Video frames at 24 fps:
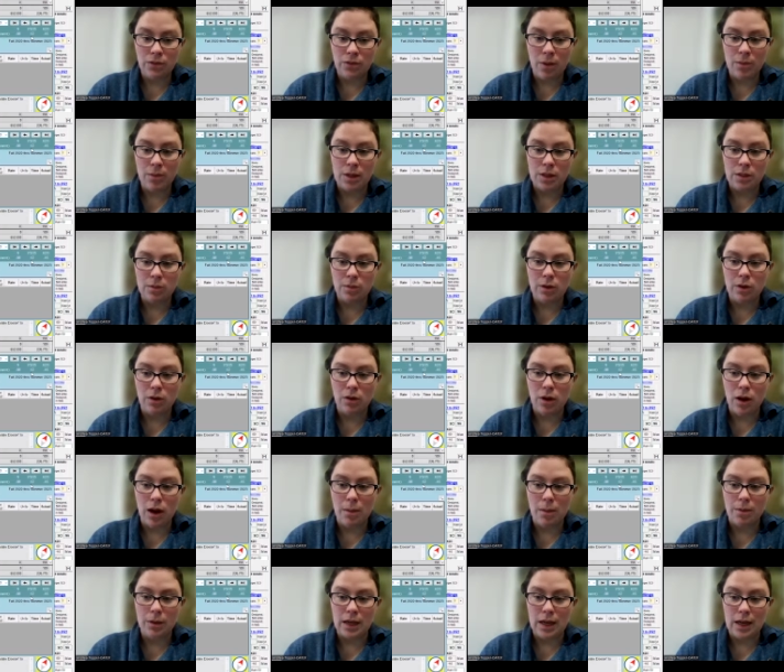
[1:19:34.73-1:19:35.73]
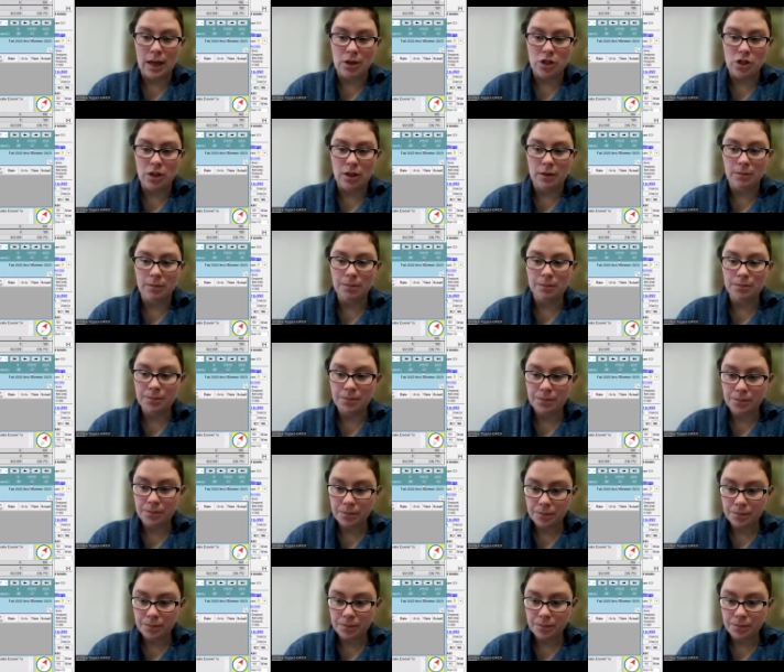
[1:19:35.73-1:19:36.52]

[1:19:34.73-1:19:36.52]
from this manure application.